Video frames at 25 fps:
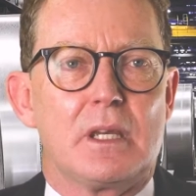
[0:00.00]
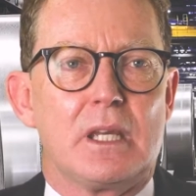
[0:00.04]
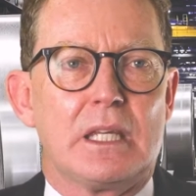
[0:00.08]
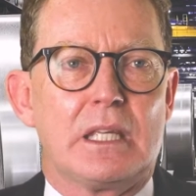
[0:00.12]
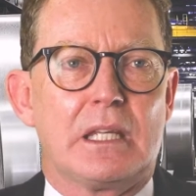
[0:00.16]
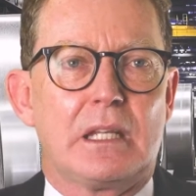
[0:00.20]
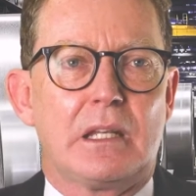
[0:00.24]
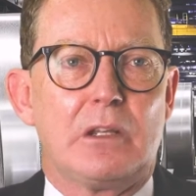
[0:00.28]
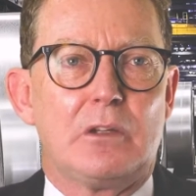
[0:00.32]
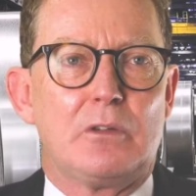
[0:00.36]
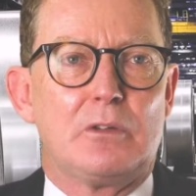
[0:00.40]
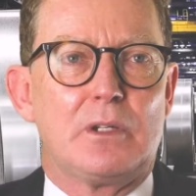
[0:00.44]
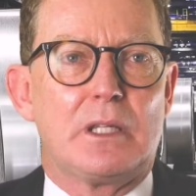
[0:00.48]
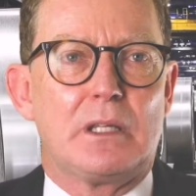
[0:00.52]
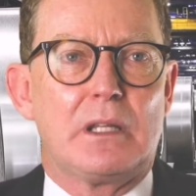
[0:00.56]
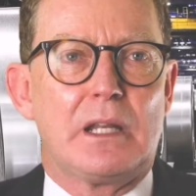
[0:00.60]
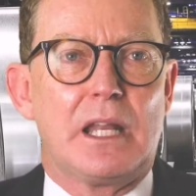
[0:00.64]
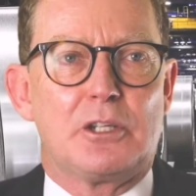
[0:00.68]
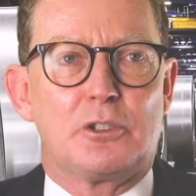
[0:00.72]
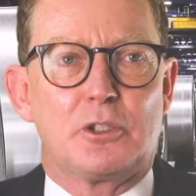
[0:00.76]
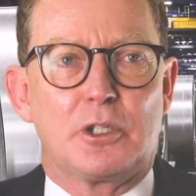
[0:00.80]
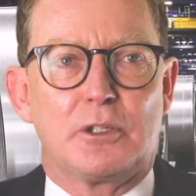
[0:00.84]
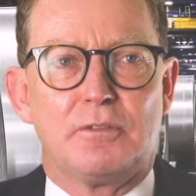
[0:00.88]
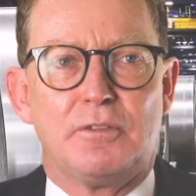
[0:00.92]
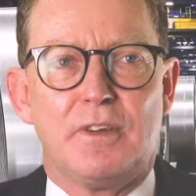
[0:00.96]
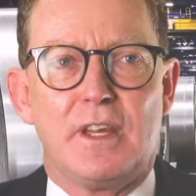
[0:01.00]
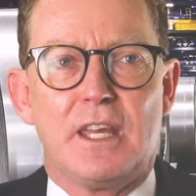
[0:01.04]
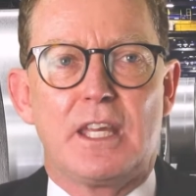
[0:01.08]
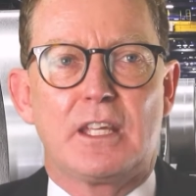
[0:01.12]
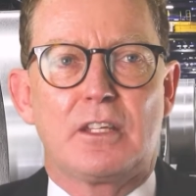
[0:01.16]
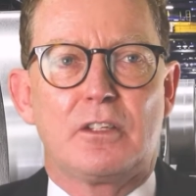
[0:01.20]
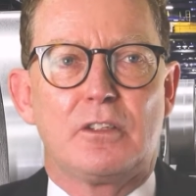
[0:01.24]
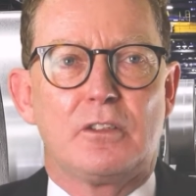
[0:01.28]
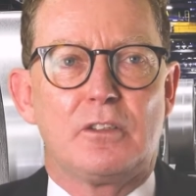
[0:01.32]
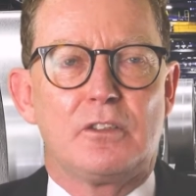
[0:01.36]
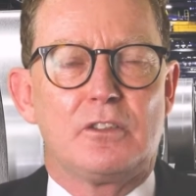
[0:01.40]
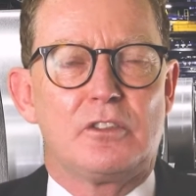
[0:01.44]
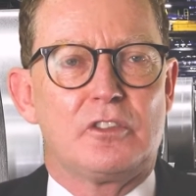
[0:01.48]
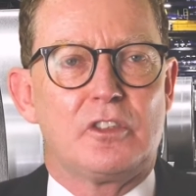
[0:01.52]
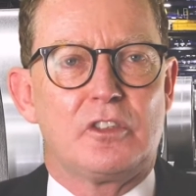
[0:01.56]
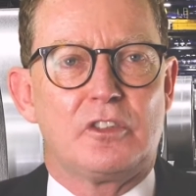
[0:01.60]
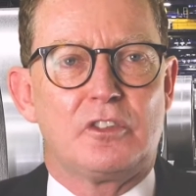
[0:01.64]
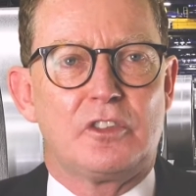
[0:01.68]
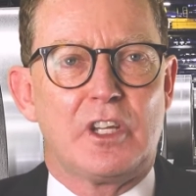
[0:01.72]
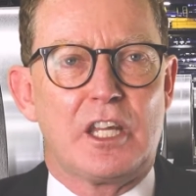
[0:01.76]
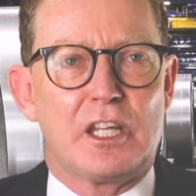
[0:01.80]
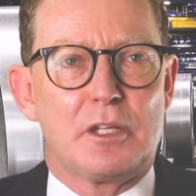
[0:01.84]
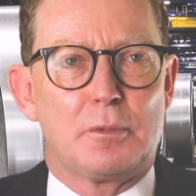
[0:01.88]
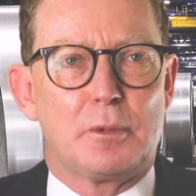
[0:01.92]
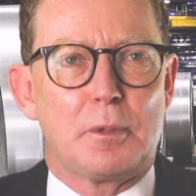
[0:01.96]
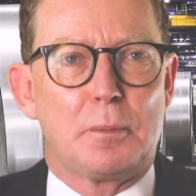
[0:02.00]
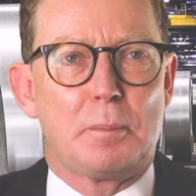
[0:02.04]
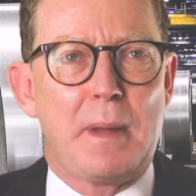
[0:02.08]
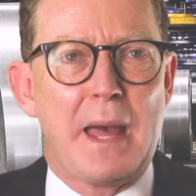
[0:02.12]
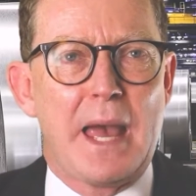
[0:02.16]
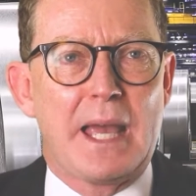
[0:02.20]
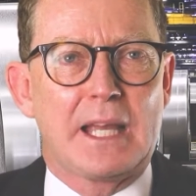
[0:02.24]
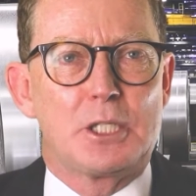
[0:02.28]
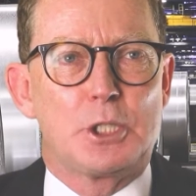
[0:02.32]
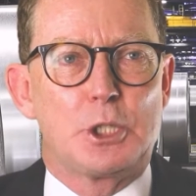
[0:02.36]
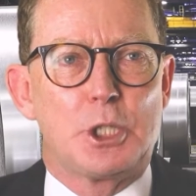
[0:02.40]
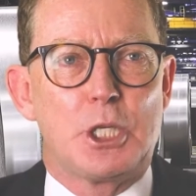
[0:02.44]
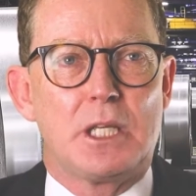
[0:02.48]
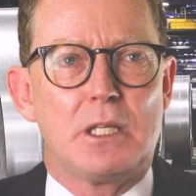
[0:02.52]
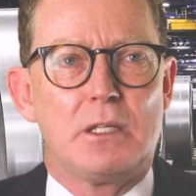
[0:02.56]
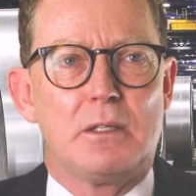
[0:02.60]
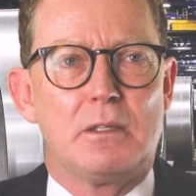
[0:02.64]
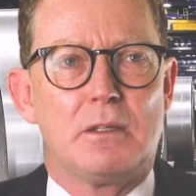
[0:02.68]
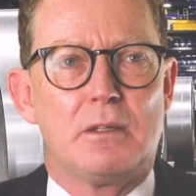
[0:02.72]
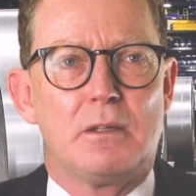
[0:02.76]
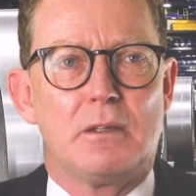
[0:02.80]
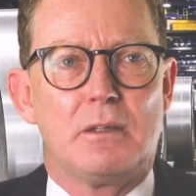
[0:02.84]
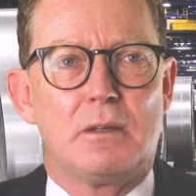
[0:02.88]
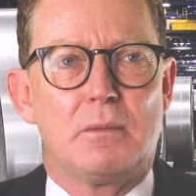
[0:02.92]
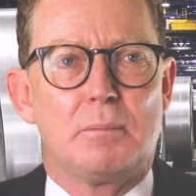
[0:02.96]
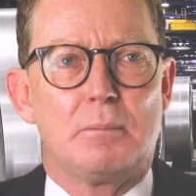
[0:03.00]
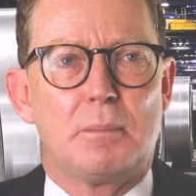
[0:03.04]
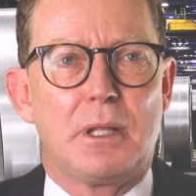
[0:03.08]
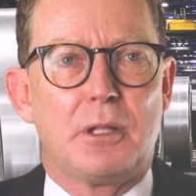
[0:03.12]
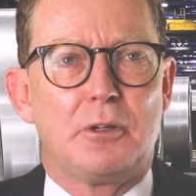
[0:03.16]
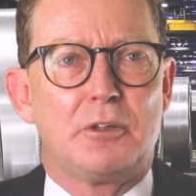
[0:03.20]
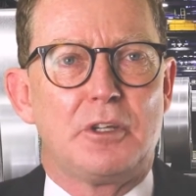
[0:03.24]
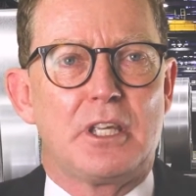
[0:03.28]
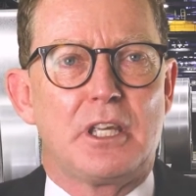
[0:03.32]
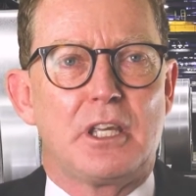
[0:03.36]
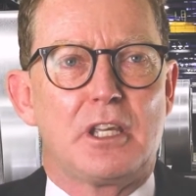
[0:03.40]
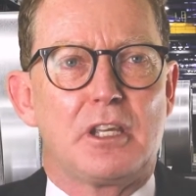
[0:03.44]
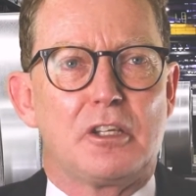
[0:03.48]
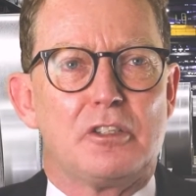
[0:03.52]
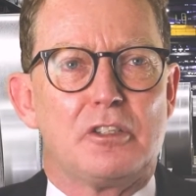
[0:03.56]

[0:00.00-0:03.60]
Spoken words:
including electric vehicles, sustainable packaging, building and